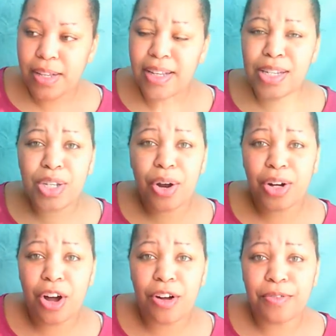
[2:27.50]
It
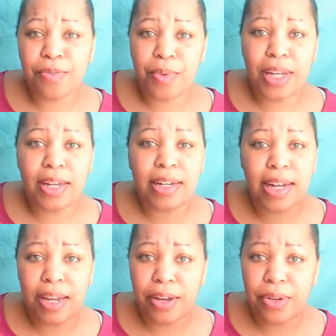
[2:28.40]
started off with
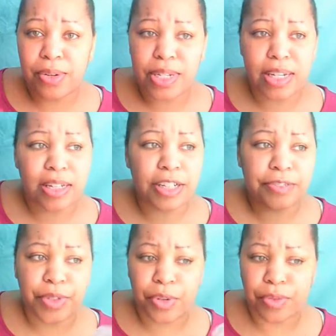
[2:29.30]
nails and
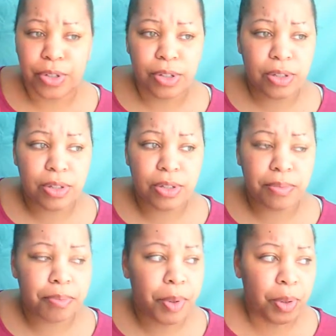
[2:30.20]

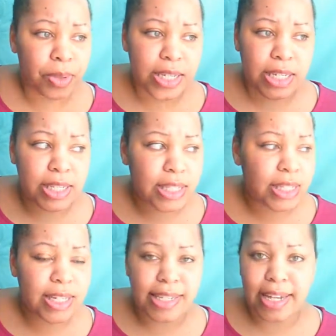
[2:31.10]
leftover bolts and
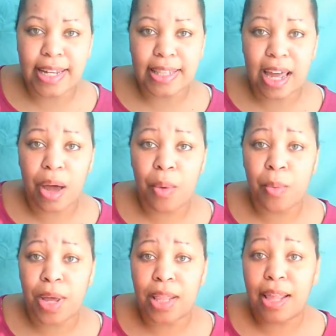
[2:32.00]
things like that
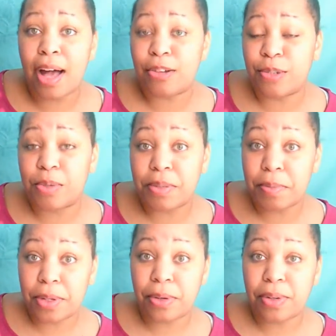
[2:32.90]
when the house was
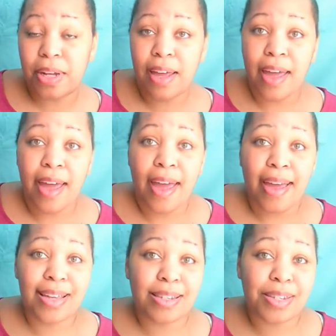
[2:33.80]
built,
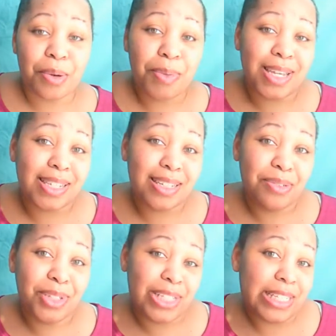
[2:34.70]
and so basically
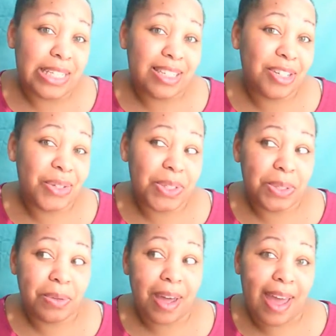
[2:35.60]
we just continued
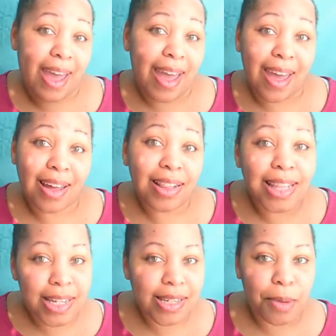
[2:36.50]
to add
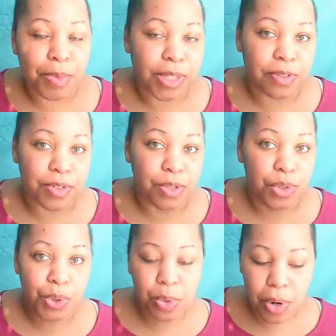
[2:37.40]
that type of stuff to the
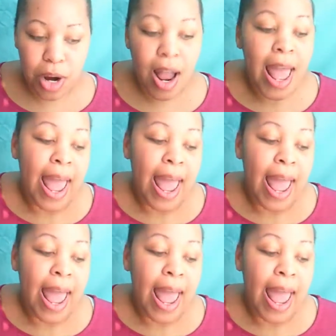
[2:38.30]
drawer,